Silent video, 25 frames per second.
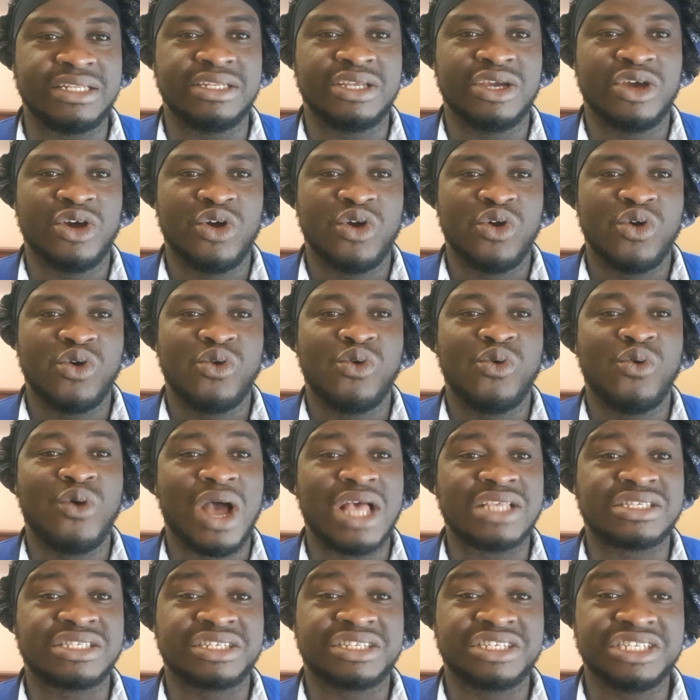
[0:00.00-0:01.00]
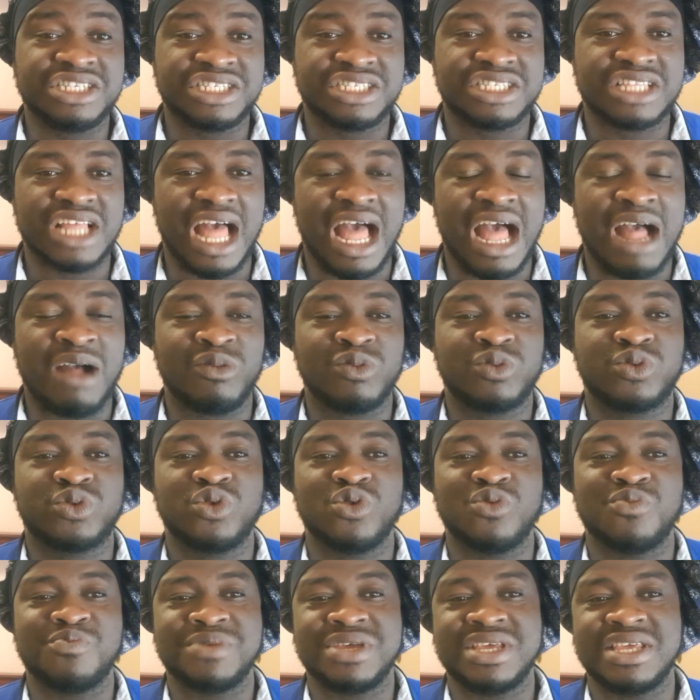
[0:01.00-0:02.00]
I tell you, I am
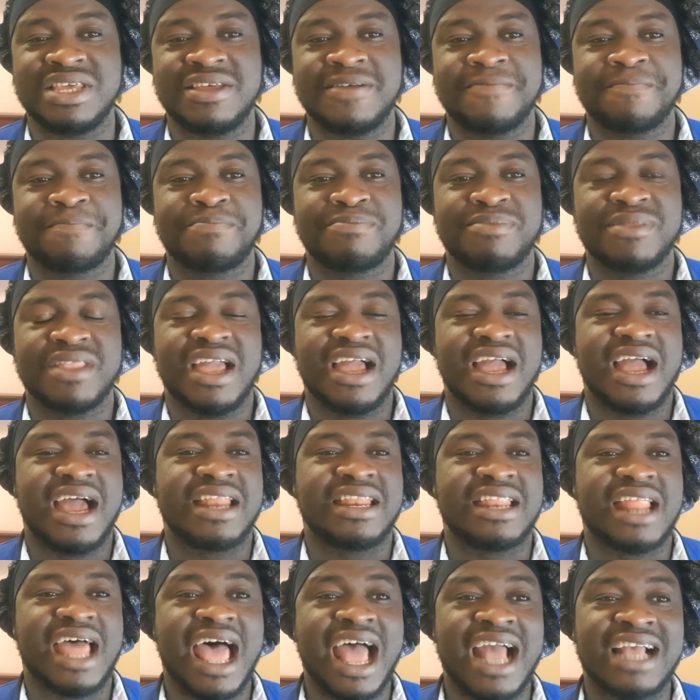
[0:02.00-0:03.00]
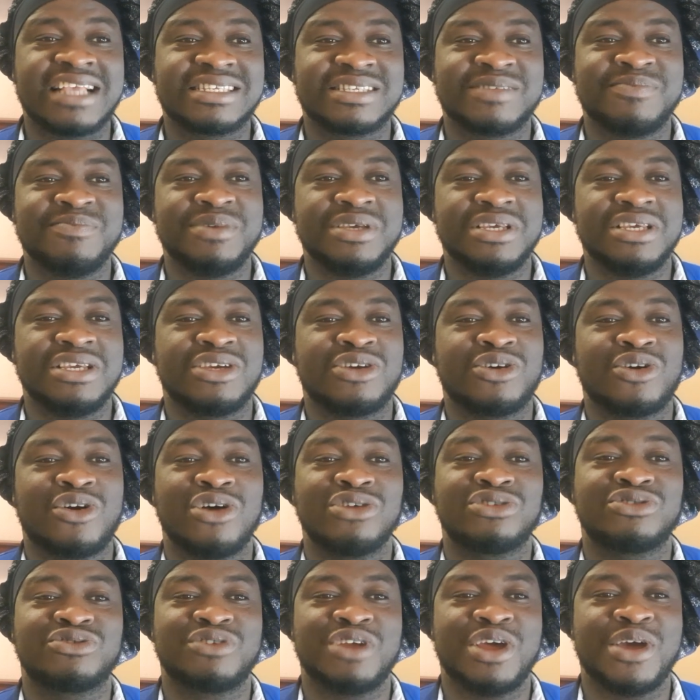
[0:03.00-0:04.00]
very happy to share this
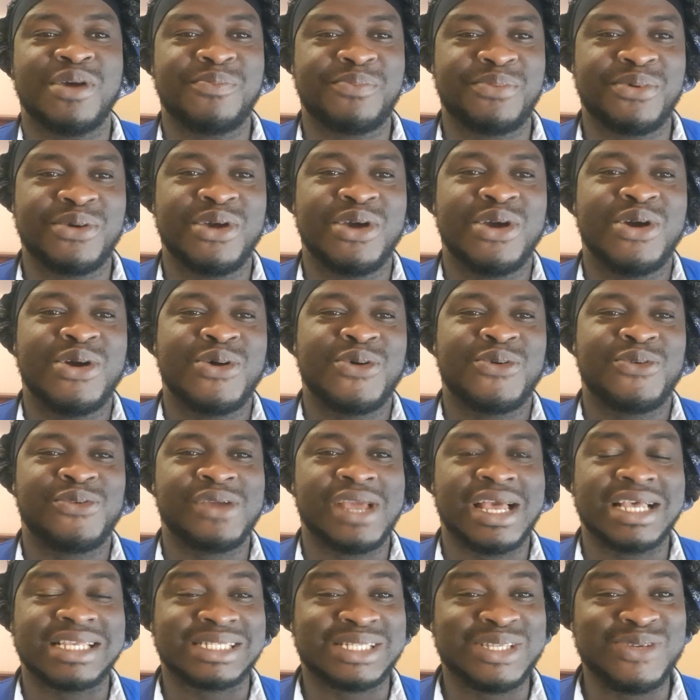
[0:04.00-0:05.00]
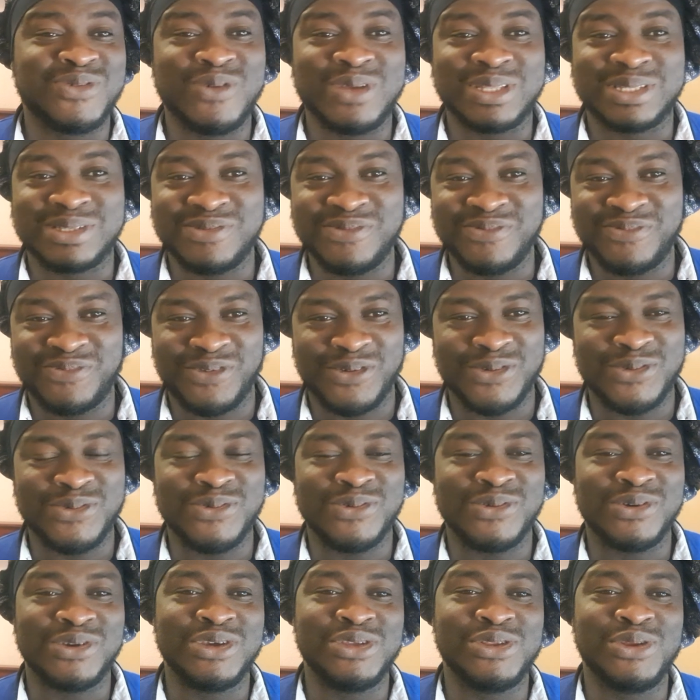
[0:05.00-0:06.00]
video with you. Somebody will say,
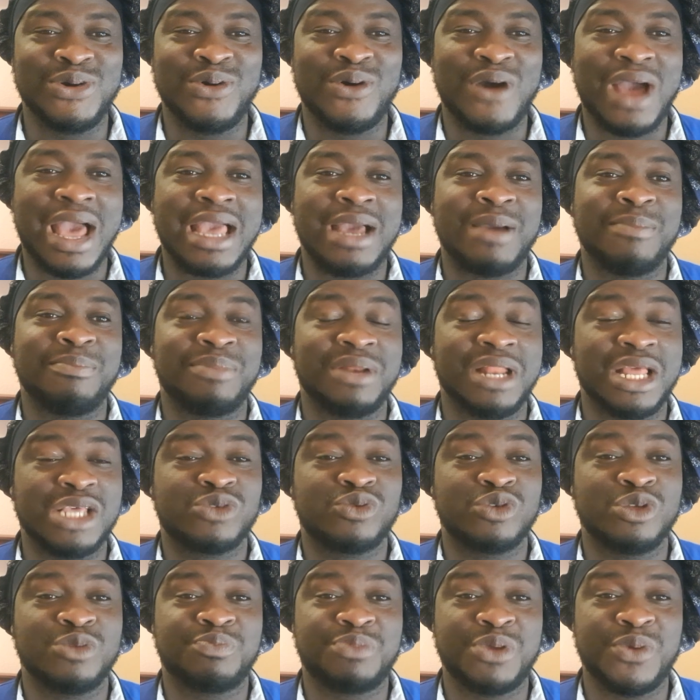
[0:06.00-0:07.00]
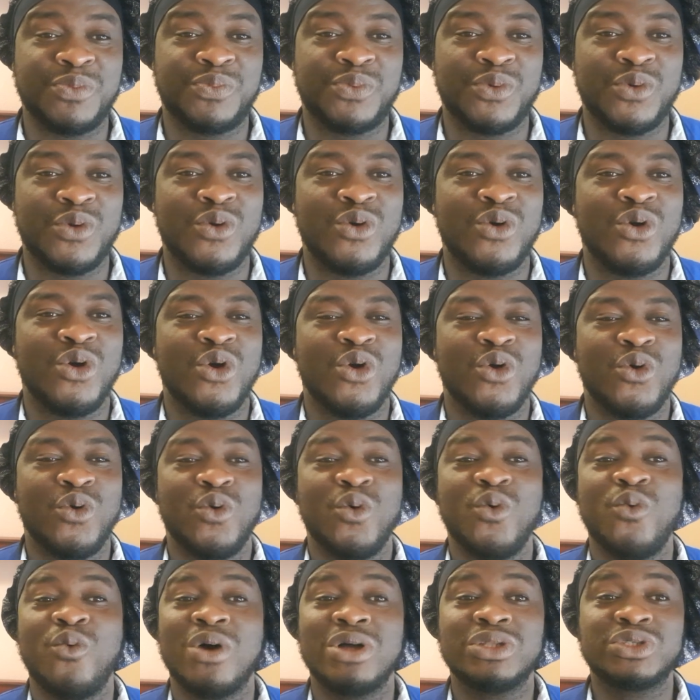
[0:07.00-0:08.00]
why are you happy? I must
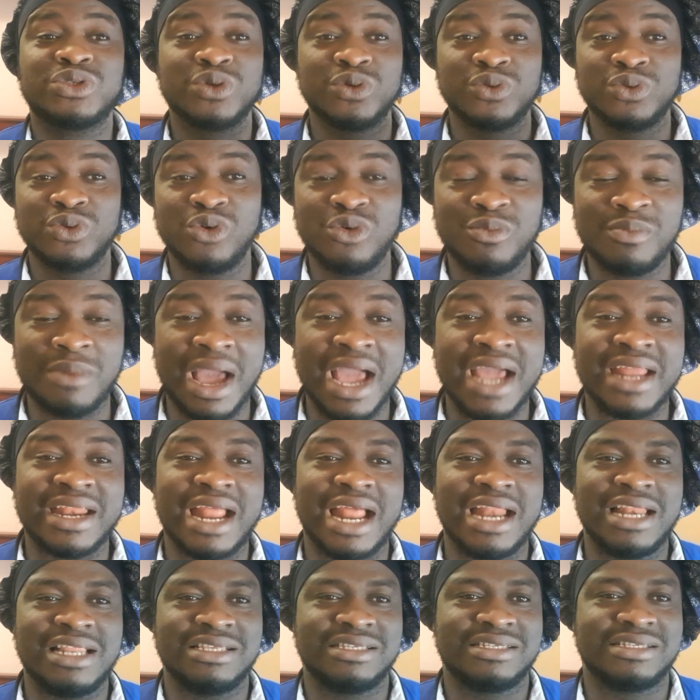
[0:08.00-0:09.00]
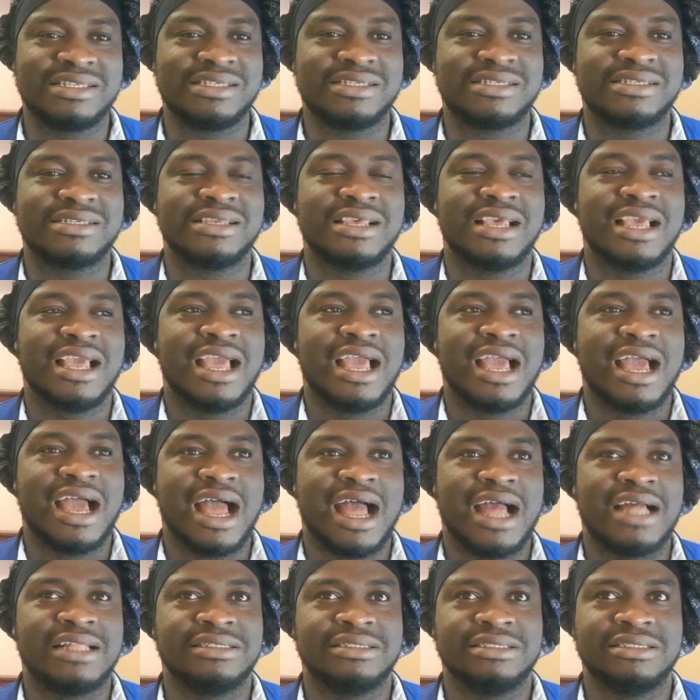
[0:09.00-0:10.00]
have to be open to you. I am
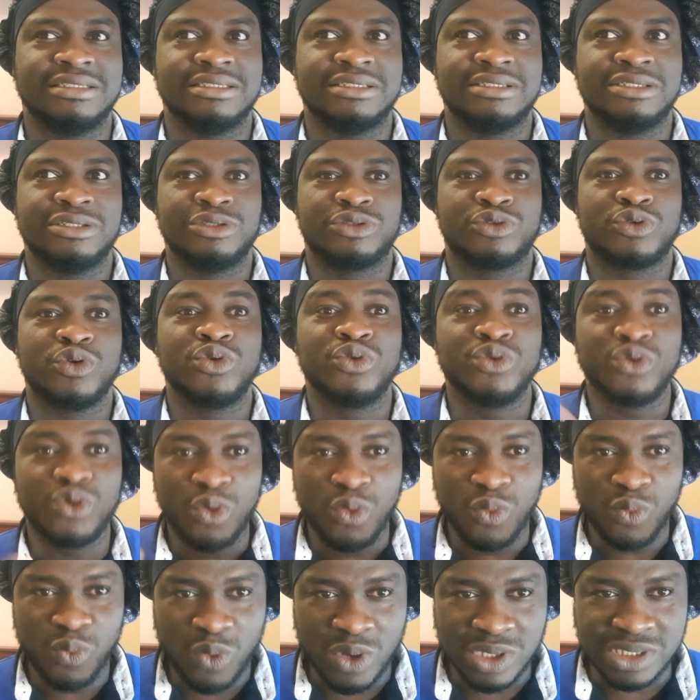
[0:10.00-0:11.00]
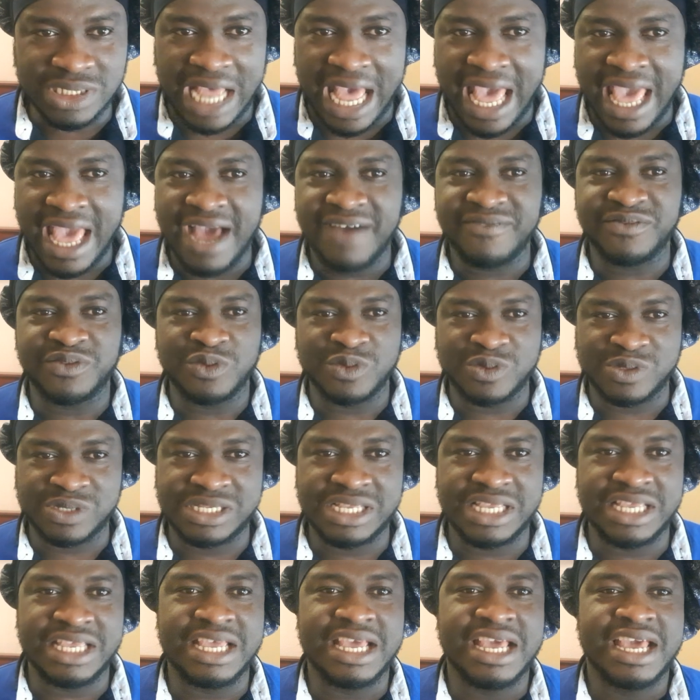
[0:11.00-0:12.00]
grateful to God. At least for the very
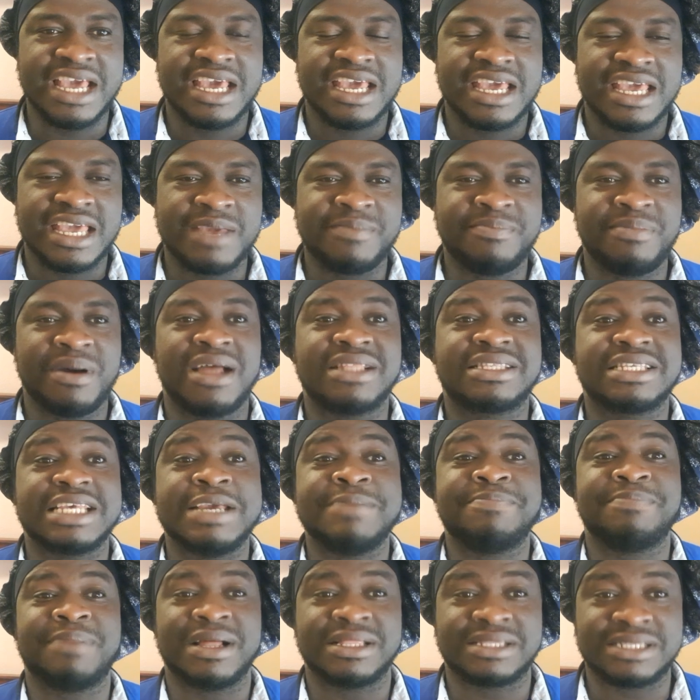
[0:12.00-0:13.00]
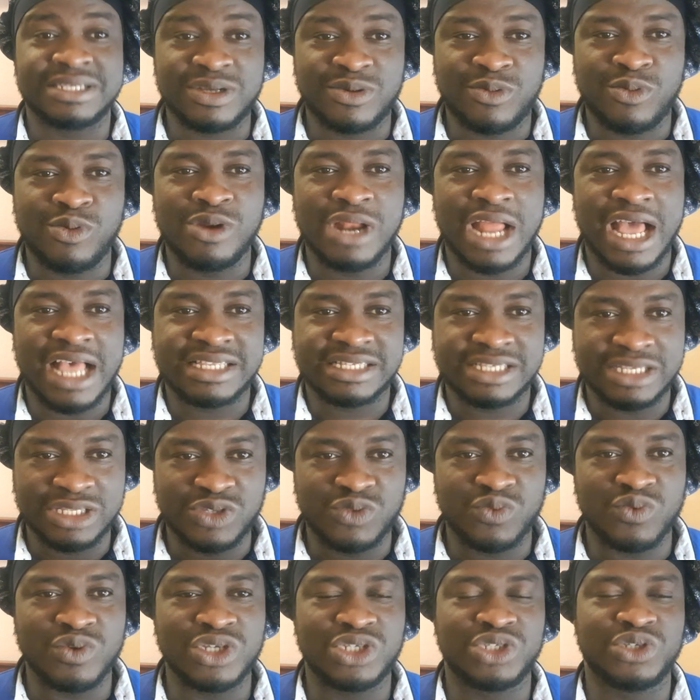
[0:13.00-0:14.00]
first time, something
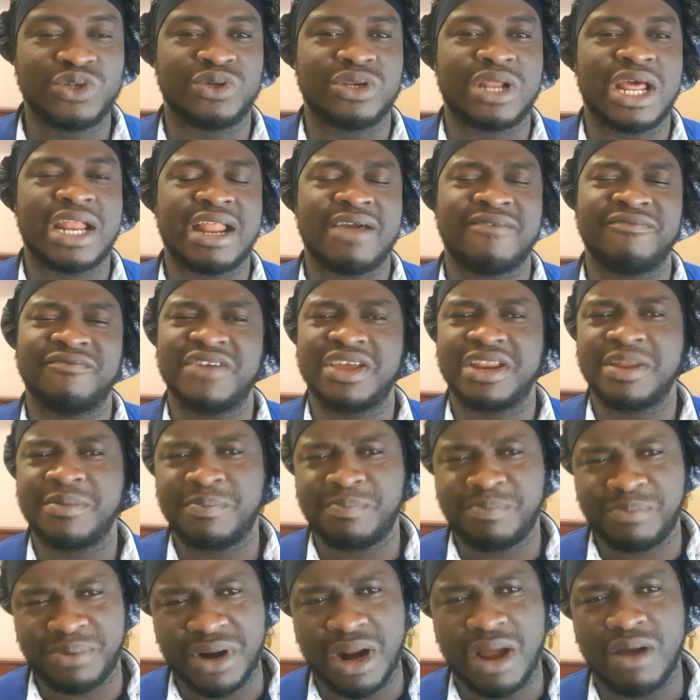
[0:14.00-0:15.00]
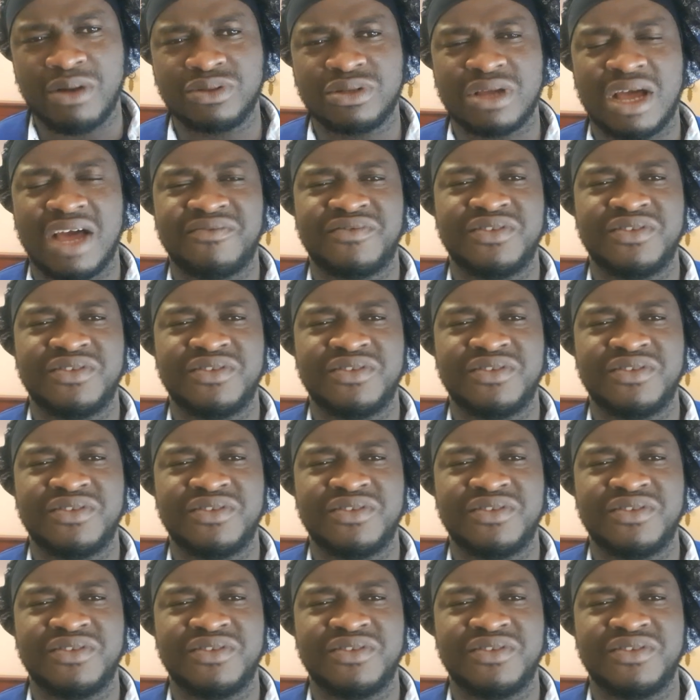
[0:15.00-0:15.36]
happened and I was very happy.